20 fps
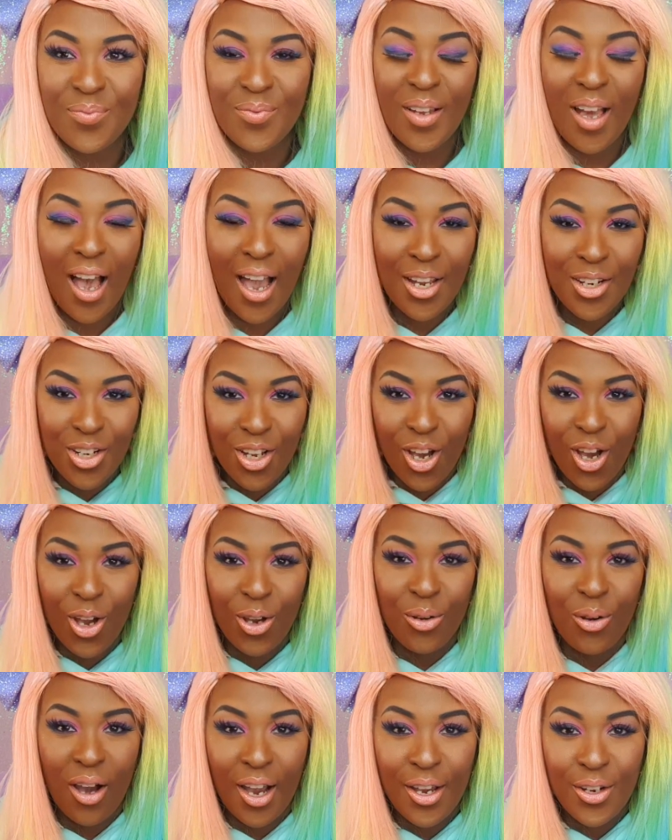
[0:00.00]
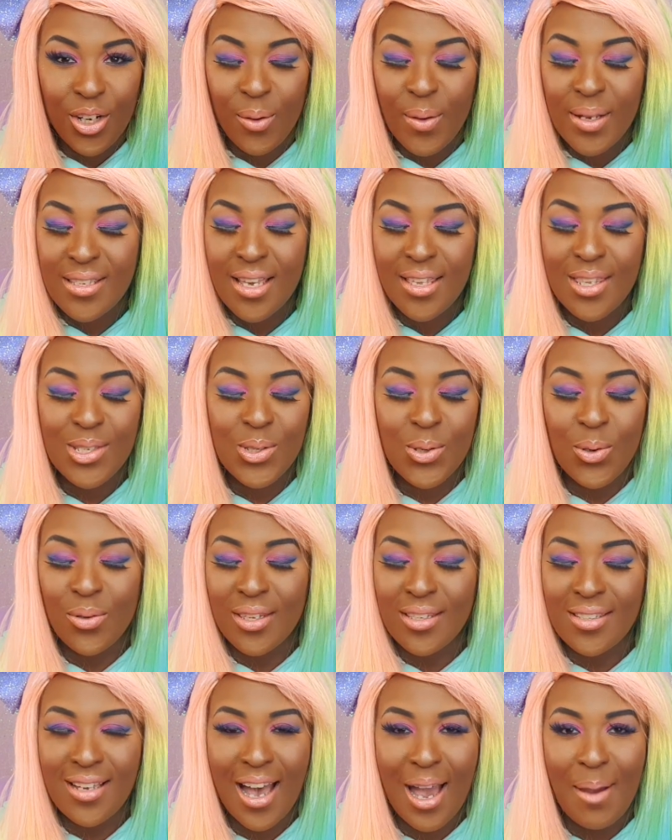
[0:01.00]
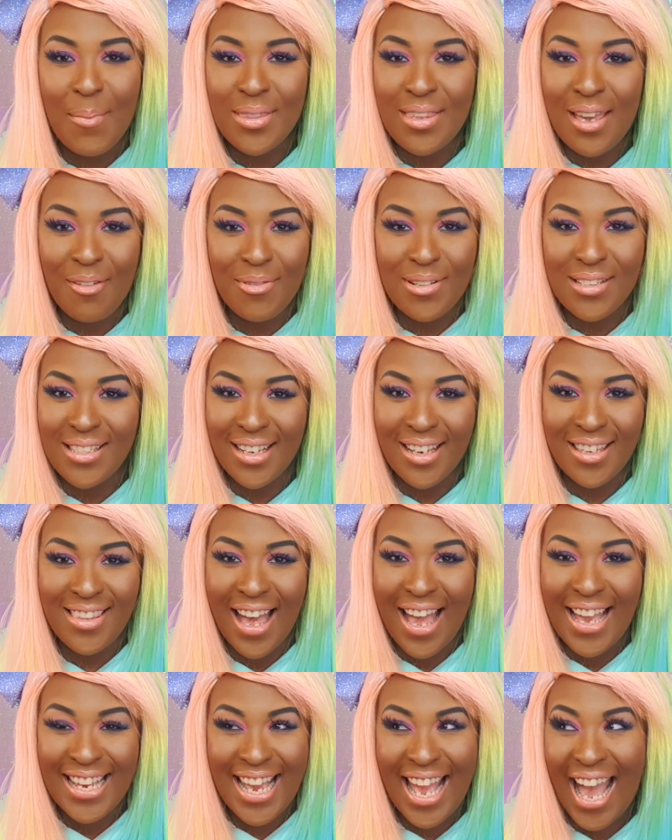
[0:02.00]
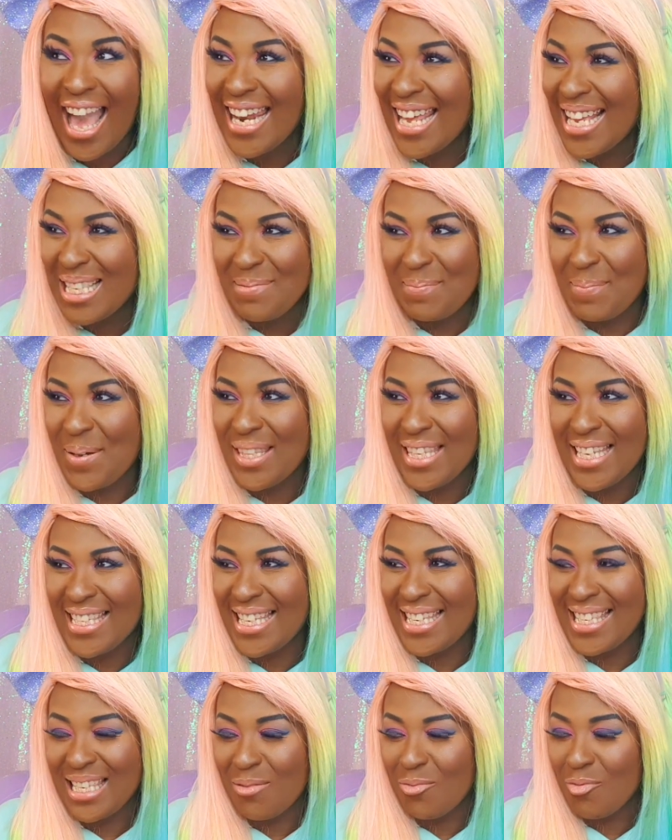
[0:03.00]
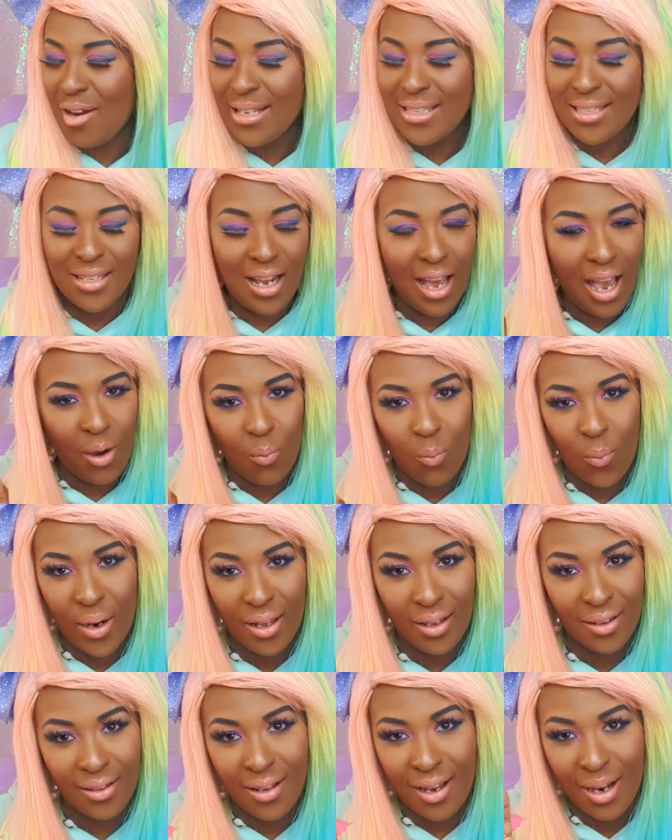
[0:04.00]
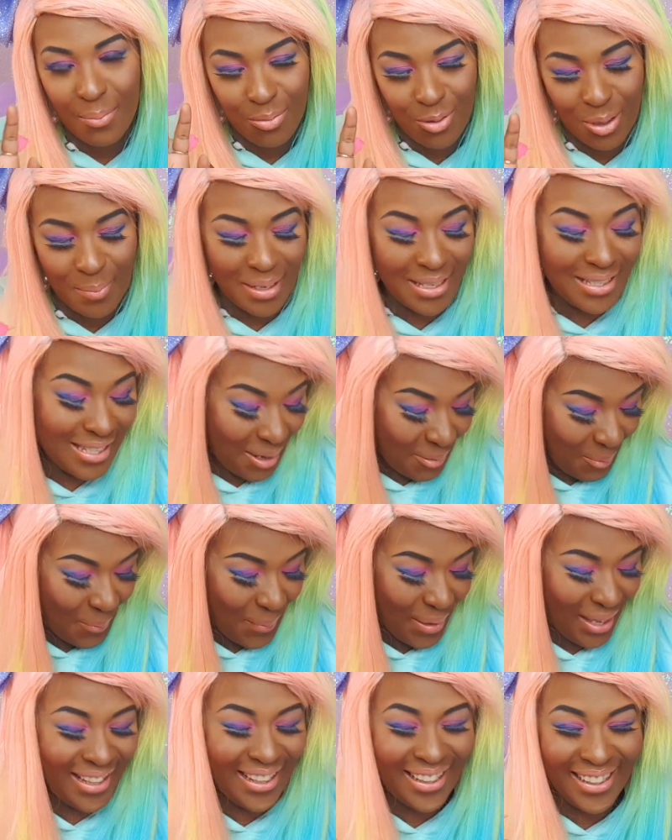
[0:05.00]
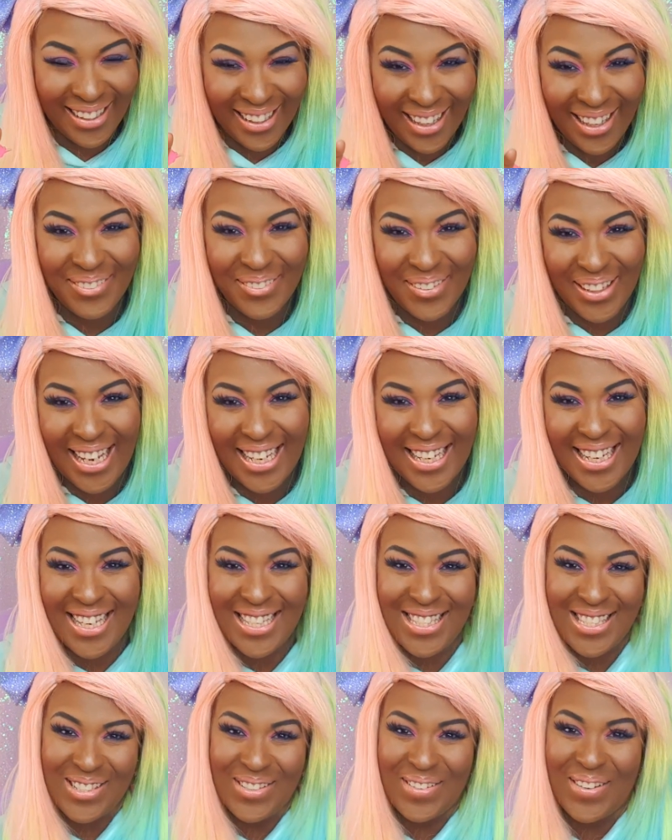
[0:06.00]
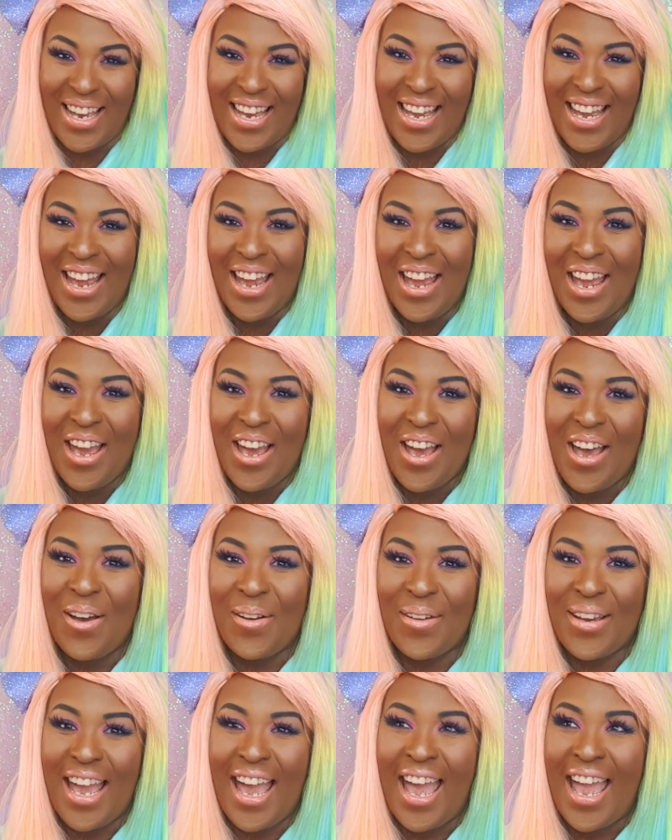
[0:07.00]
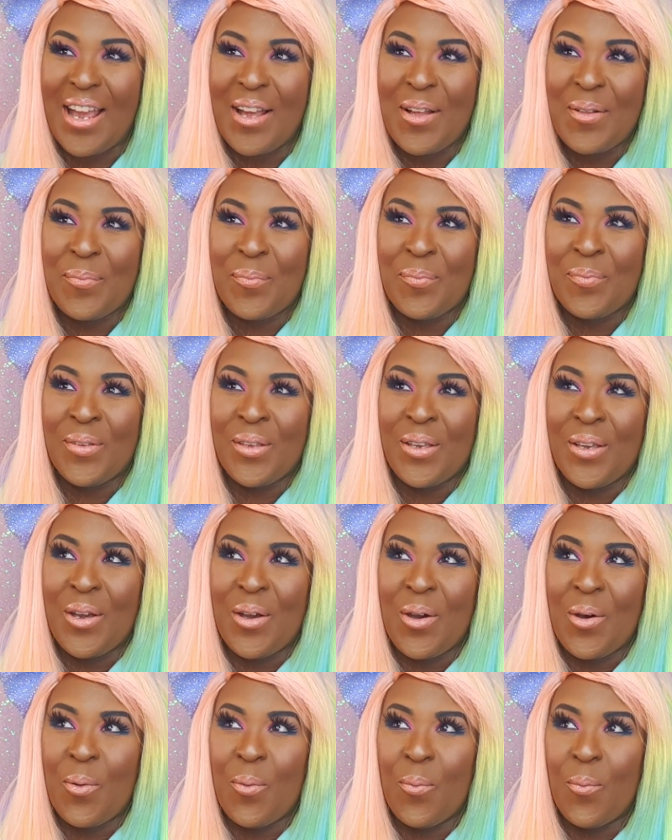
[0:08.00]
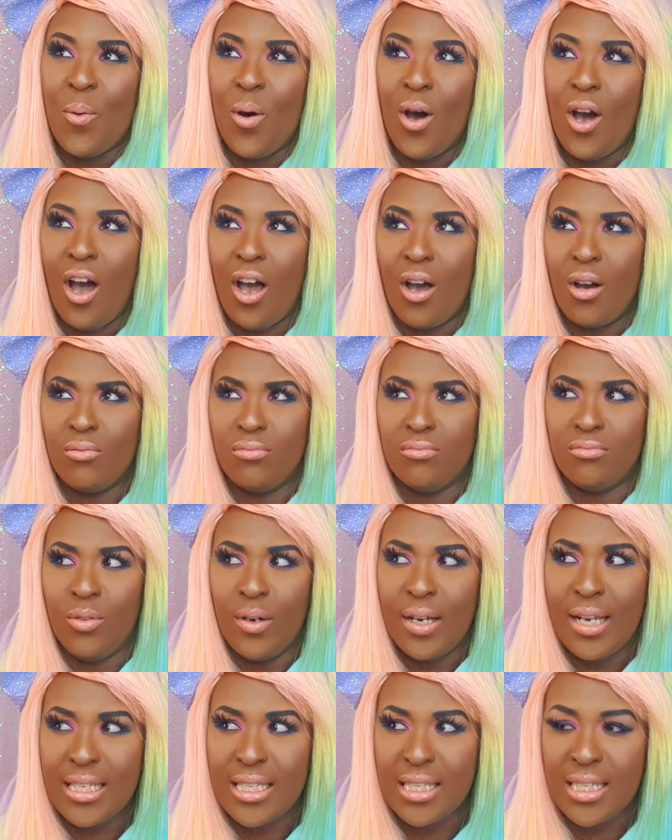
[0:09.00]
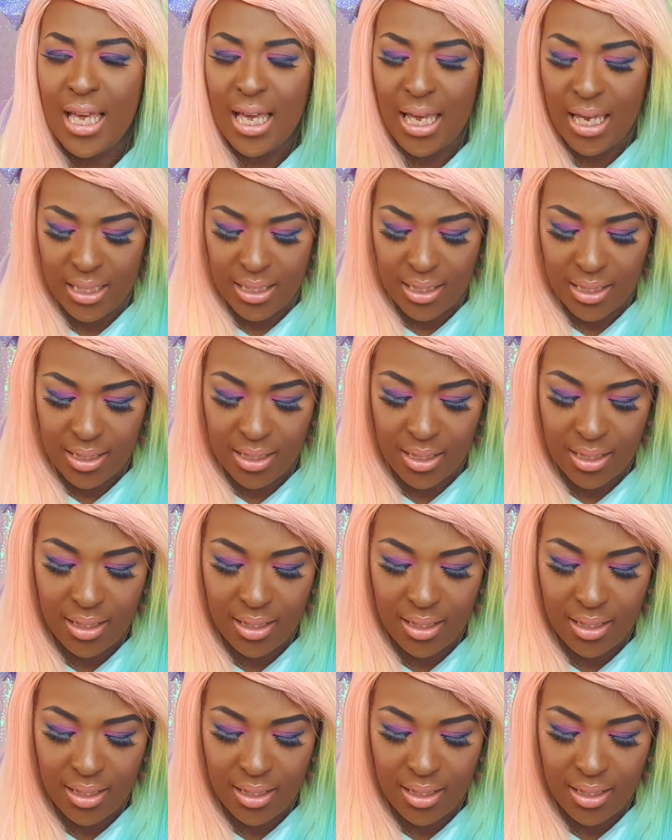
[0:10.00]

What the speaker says: I know I say this all the time with every sticker that I get. I need to put this in some resin. I will. I promise I will when I get to it. Okay. What is this?